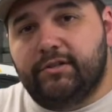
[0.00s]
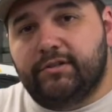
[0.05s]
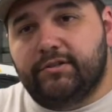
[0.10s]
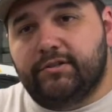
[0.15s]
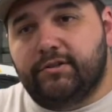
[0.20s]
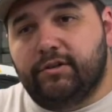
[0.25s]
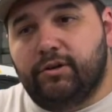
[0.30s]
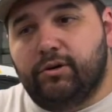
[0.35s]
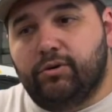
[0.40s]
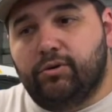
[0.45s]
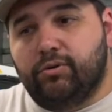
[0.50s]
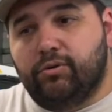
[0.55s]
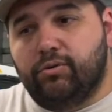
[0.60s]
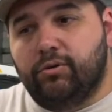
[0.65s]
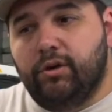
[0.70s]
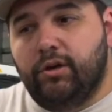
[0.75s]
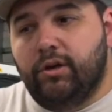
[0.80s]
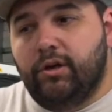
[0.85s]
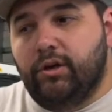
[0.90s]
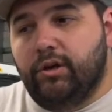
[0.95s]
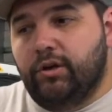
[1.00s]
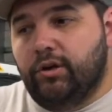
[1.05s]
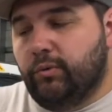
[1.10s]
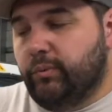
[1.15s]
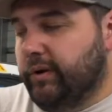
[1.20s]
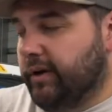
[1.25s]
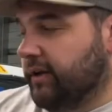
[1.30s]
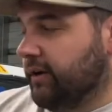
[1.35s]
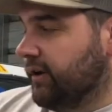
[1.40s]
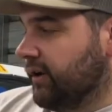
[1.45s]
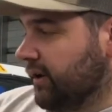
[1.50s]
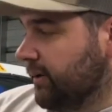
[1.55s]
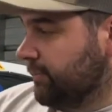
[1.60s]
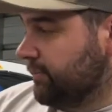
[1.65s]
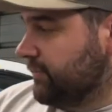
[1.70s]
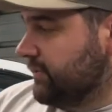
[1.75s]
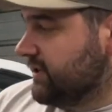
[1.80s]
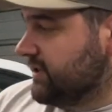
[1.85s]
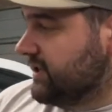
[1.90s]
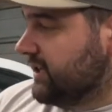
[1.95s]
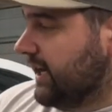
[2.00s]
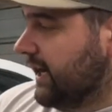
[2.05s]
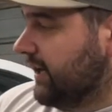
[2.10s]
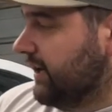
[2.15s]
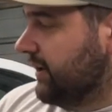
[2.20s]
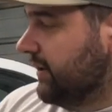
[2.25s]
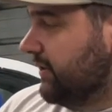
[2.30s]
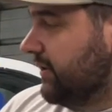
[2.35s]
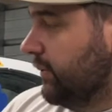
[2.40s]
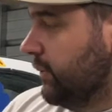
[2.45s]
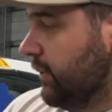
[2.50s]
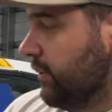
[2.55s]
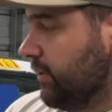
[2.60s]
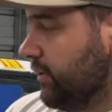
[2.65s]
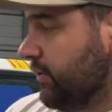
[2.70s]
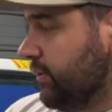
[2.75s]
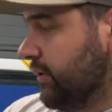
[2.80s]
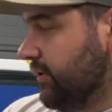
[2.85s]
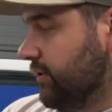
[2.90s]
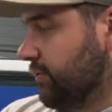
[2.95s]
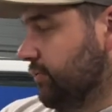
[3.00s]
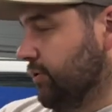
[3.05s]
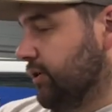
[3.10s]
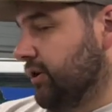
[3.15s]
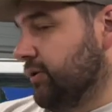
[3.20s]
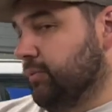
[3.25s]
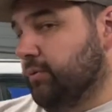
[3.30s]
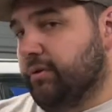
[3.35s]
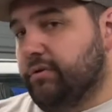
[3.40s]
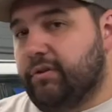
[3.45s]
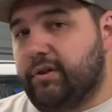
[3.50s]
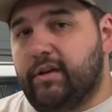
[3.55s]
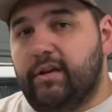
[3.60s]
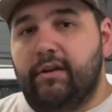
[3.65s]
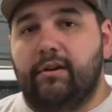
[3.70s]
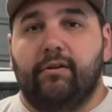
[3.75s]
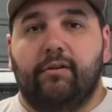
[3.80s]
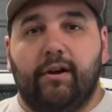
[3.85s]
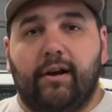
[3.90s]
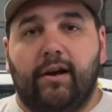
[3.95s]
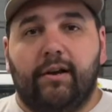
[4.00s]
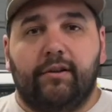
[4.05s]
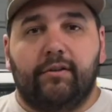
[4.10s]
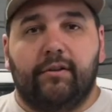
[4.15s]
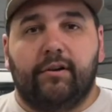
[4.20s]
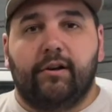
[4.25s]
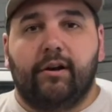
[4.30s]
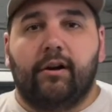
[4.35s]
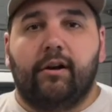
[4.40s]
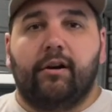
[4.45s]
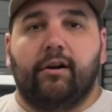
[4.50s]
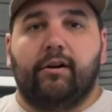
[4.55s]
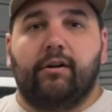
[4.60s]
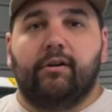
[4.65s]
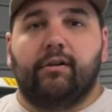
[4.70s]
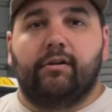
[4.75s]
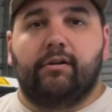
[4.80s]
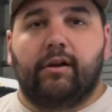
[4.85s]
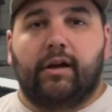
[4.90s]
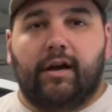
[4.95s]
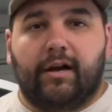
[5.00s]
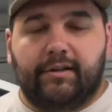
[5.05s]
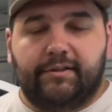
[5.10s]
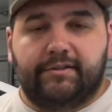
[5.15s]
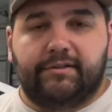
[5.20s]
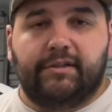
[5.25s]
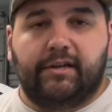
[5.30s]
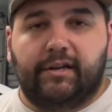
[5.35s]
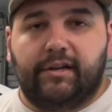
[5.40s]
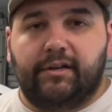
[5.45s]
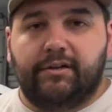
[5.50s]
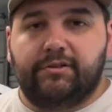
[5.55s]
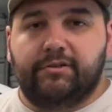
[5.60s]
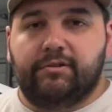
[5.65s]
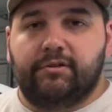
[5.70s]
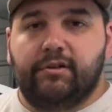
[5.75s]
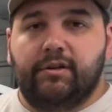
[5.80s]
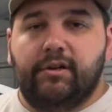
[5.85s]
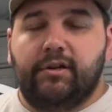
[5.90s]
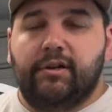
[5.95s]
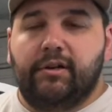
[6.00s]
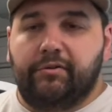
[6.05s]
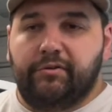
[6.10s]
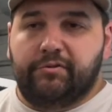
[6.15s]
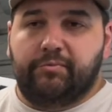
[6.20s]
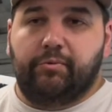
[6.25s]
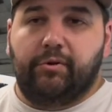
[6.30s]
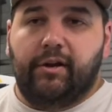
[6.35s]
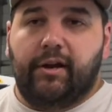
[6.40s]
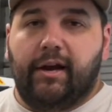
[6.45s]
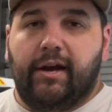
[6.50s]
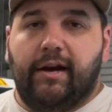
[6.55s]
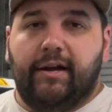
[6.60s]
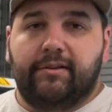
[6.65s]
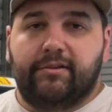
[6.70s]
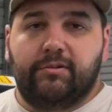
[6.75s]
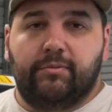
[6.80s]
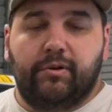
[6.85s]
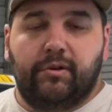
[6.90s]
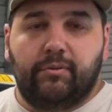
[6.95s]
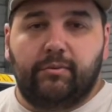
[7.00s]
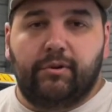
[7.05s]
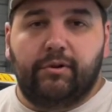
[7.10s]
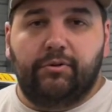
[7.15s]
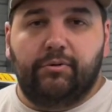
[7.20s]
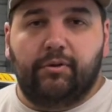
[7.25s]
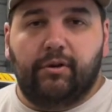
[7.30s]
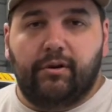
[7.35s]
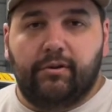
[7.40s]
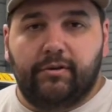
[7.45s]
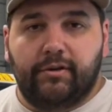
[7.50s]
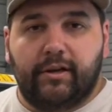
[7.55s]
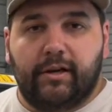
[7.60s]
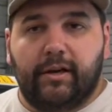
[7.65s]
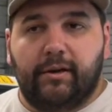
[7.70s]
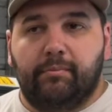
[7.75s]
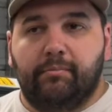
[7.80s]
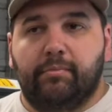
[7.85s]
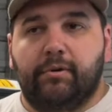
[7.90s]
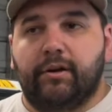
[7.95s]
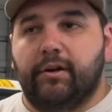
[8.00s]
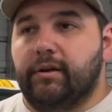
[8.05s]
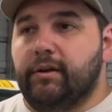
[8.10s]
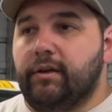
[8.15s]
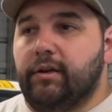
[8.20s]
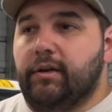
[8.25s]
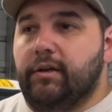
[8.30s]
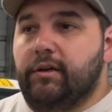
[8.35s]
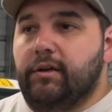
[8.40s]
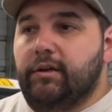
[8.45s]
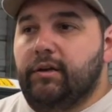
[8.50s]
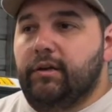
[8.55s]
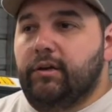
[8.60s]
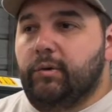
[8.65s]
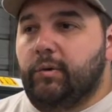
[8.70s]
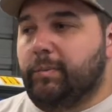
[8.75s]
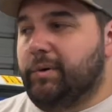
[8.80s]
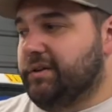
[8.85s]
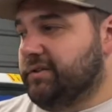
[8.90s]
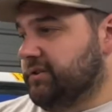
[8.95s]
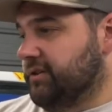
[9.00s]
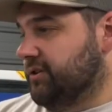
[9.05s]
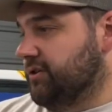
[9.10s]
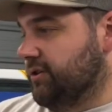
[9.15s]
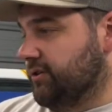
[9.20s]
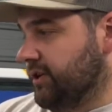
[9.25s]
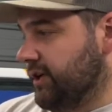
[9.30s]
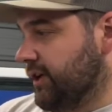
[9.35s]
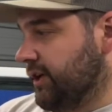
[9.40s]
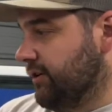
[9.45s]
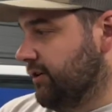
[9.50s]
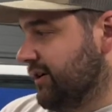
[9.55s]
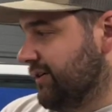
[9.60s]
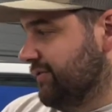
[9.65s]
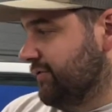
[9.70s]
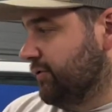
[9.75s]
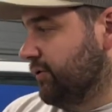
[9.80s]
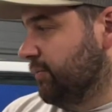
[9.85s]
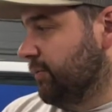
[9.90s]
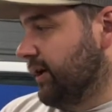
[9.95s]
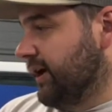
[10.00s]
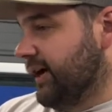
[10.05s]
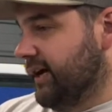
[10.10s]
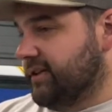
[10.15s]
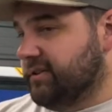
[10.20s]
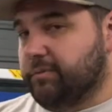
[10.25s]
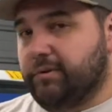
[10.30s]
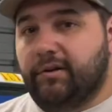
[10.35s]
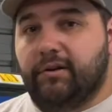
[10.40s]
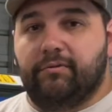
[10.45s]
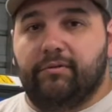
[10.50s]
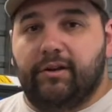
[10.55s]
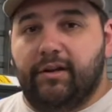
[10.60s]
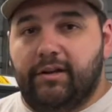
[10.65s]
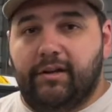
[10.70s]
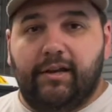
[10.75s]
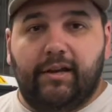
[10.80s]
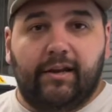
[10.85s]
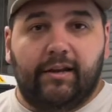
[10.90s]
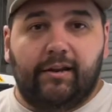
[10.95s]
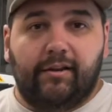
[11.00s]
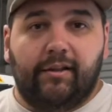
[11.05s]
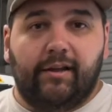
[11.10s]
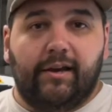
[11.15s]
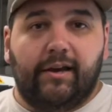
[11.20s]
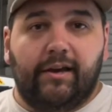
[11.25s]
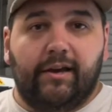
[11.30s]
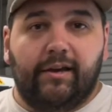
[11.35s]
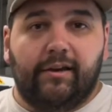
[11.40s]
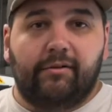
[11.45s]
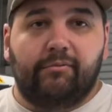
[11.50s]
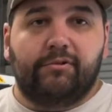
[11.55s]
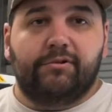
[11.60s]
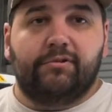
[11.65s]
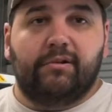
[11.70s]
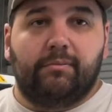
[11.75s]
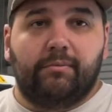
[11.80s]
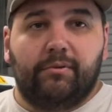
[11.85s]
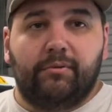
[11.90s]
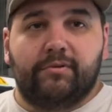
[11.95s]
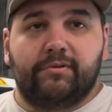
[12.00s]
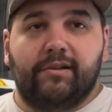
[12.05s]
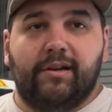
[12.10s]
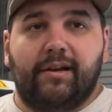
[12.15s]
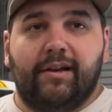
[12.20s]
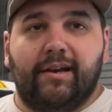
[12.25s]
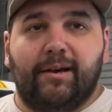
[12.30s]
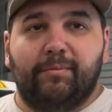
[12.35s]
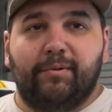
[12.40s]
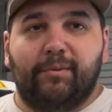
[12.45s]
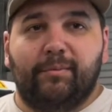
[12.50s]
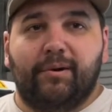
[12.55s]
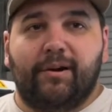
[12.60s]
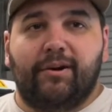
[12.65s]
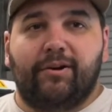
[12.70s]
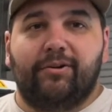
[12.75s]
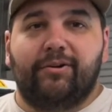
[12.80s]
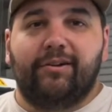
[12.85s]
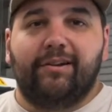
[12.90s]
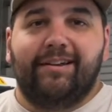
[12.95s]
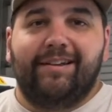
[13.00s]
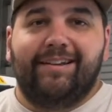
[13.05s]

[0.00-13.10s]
So we ended up deciding that we were going to run with the heater on in the car on stage. It was pretty hot, so we didn't want to do it all the time, but we basically turned the heater on full blast. We didn't run any anti-lag, which Remy was not happy about.